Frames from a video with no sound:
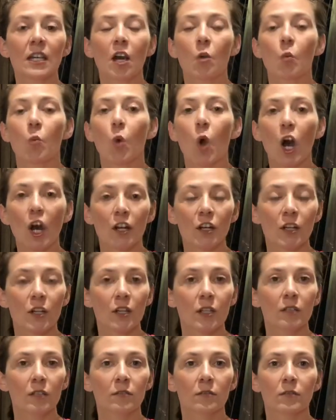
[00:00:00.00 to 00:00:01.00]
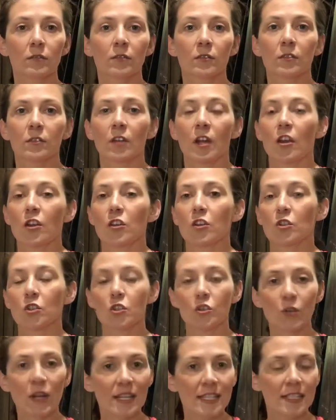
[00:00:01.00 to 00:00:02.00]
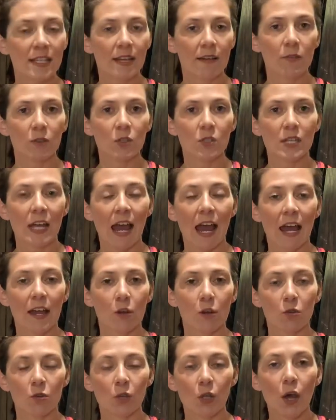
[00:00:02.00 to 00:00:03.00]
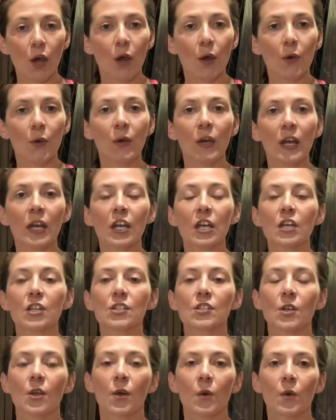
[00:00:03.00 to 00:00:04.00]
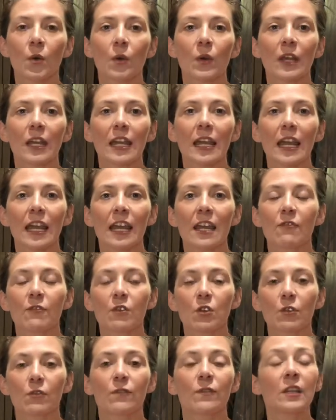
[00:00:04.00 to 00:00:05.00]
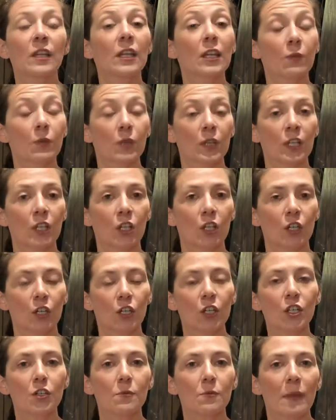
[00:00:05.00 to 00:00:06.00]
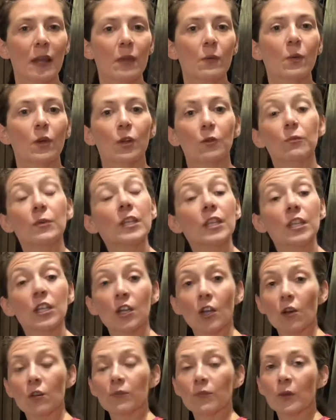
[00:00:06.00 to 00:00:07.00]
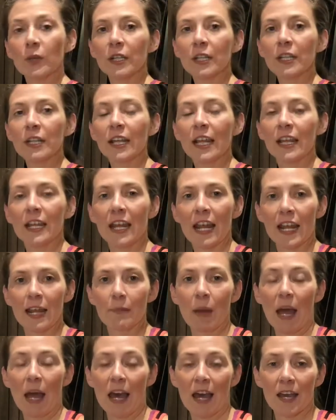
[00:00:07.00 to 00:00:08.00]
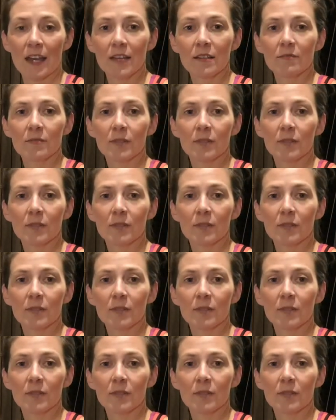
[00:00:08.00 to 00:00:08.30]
water, are your stress levels high or low? So if you're feeling really good, you might want to really go for it and aim high.